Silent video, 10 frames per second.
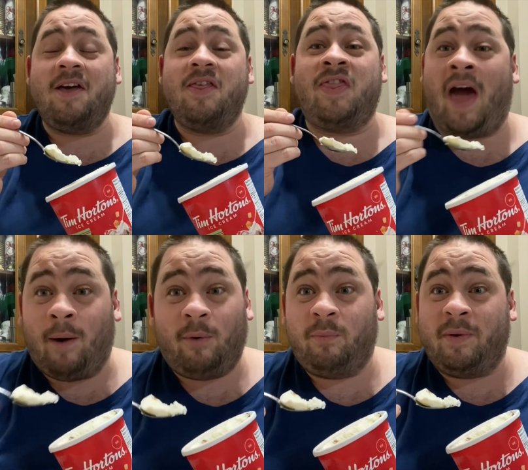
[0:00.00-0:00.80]

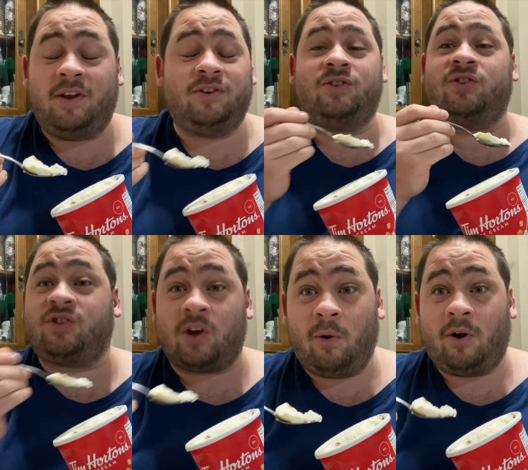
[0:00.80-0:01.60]
That would be
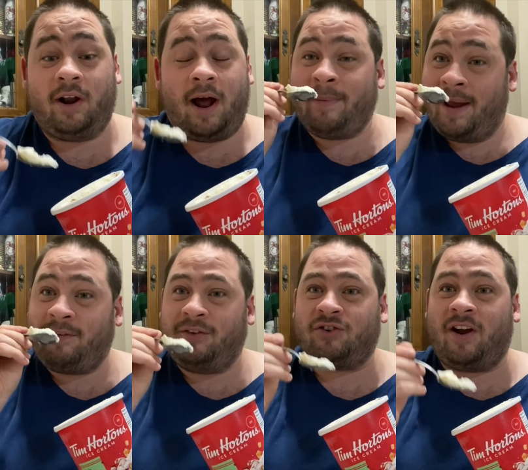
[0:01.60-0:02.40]
so good. I might
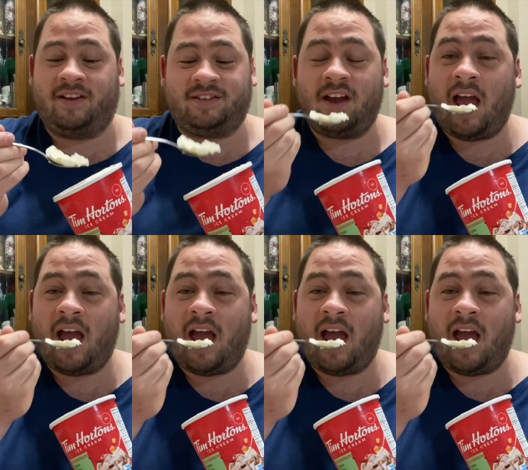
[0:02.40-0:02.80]
have to try this.